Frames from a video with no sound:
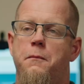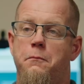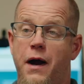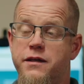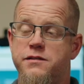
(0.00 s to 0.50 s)

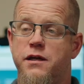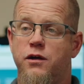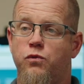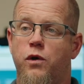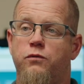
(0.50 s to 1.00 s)
Mindset
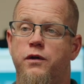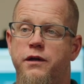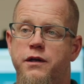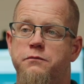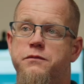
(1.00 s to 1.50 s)
is what
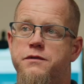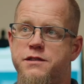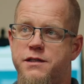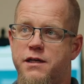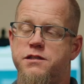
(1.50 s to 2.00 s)
really
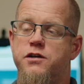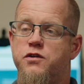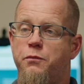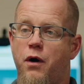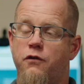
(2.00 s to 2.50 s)
sets us
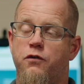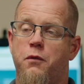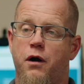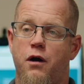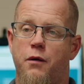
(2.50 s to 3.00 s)
apart from
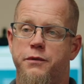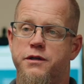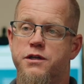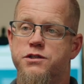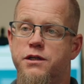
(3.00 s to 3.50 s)
our
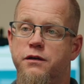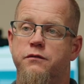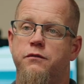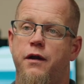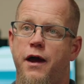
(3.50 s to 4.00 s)
competition.
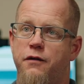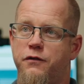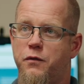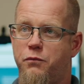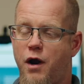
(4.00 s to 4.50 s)

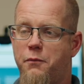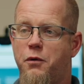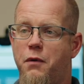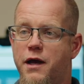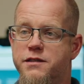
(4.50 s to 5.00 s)
Having the proper
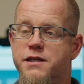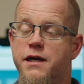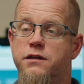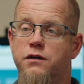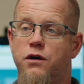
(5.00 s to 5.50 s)

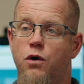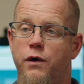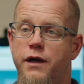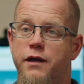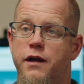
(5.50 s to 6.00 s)
mindset to go
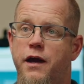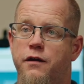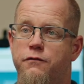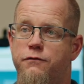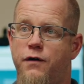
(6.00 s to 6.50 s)
in
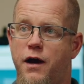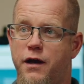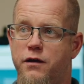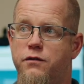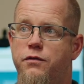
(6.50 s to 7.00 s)
and
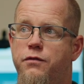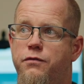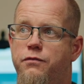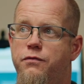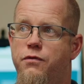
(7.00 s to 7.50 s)
find
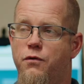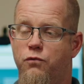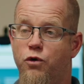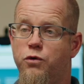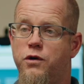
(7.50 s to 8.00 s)
the
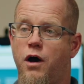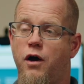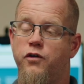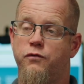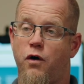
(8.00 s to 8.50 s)
root
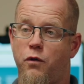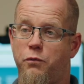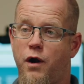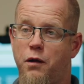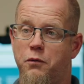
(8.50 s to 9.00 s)
cause of all the
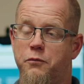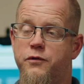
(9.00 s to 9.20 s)
problems.